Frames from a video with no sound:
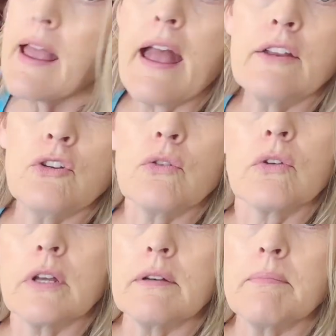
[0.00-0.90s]
and you
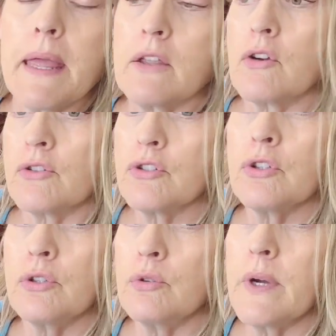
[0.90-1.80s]
could make your
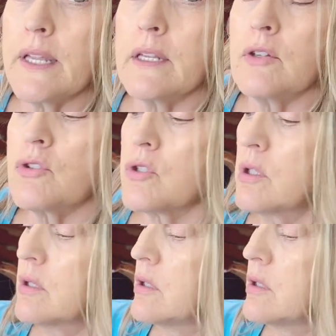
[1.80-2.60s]
2-inch